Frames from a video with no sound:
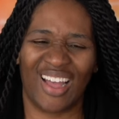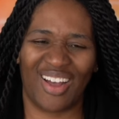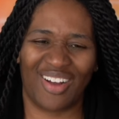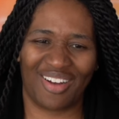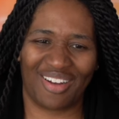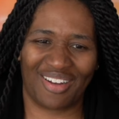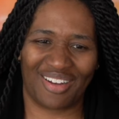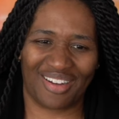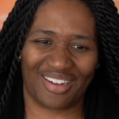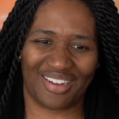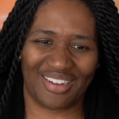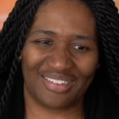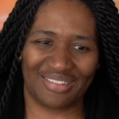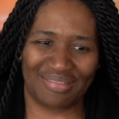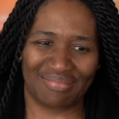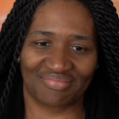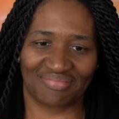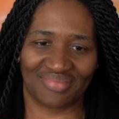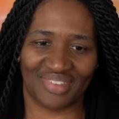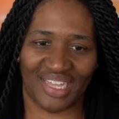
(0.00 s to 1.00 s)
Aw.
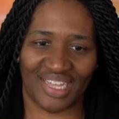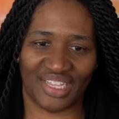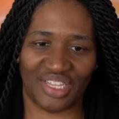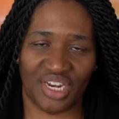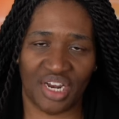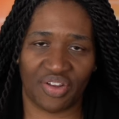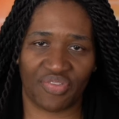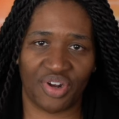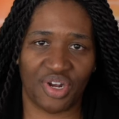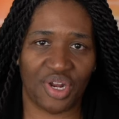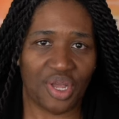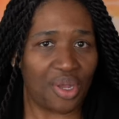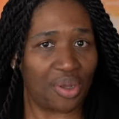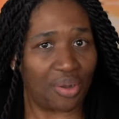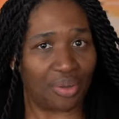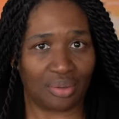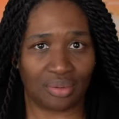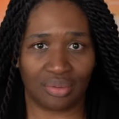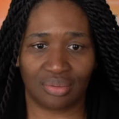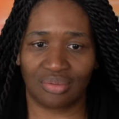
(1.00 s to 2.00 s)
And you never
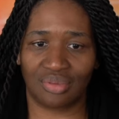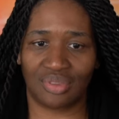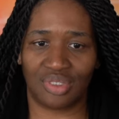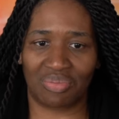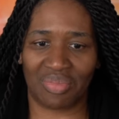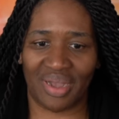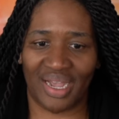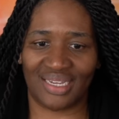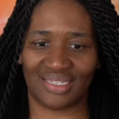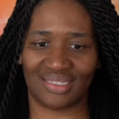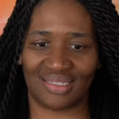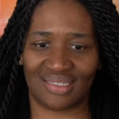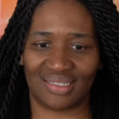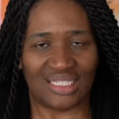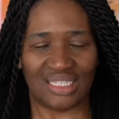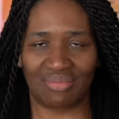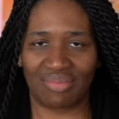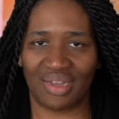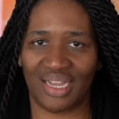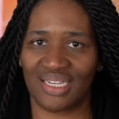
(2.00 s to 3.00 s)
know. You might
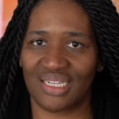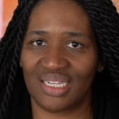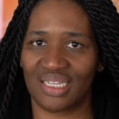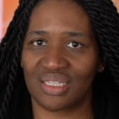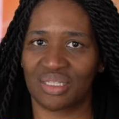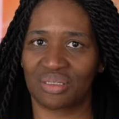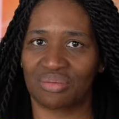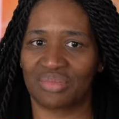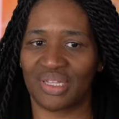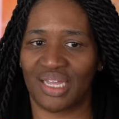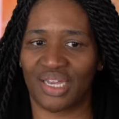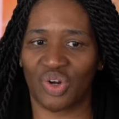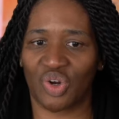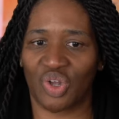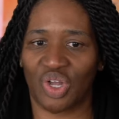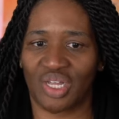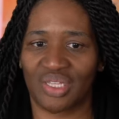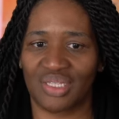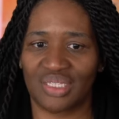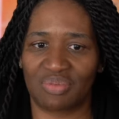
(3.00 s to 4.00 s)
you might need them later
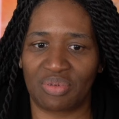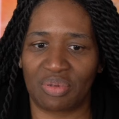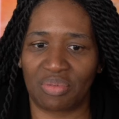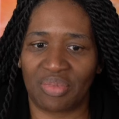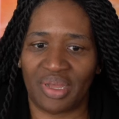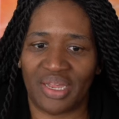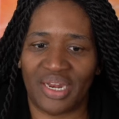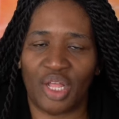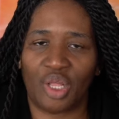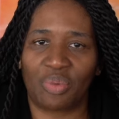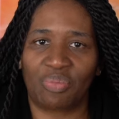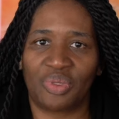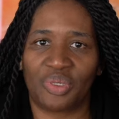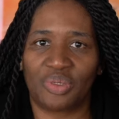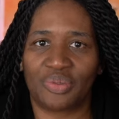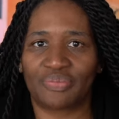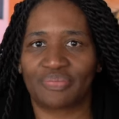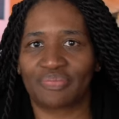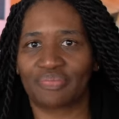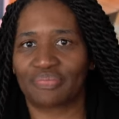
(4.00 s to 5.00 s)
on. These people might help
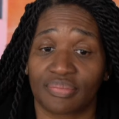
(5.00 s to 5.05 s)
you.